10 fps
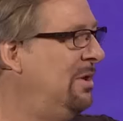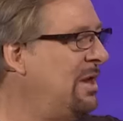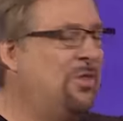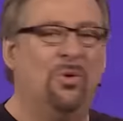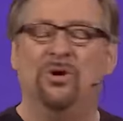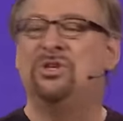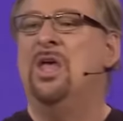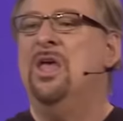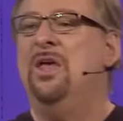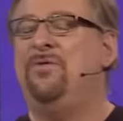In other words,
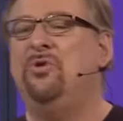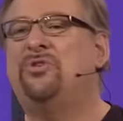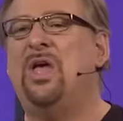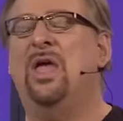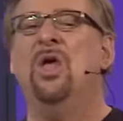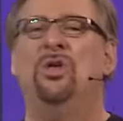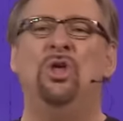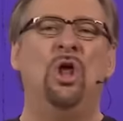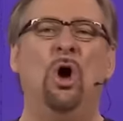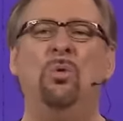if you say,
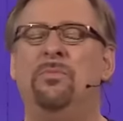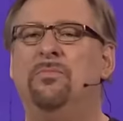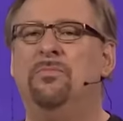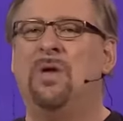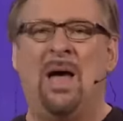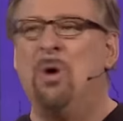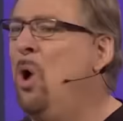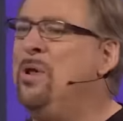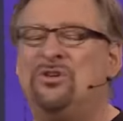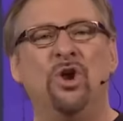you know, I'm
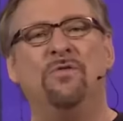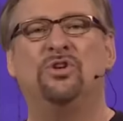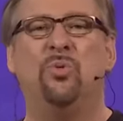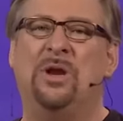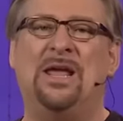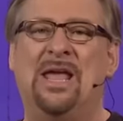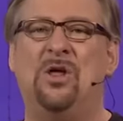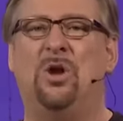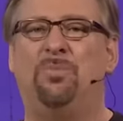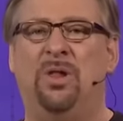always nervous when I
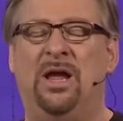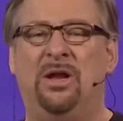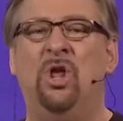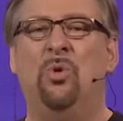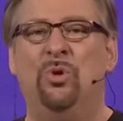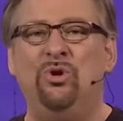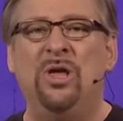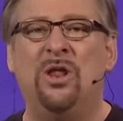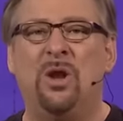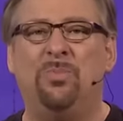get on a plane. When you
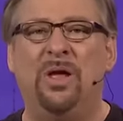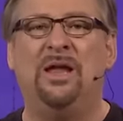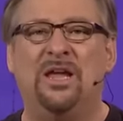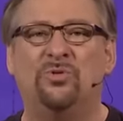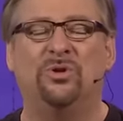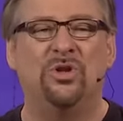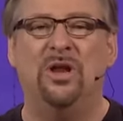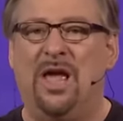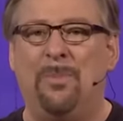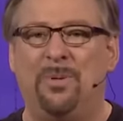get on a plane, guess what's
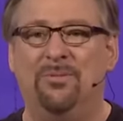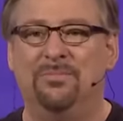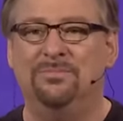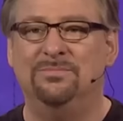going to happen?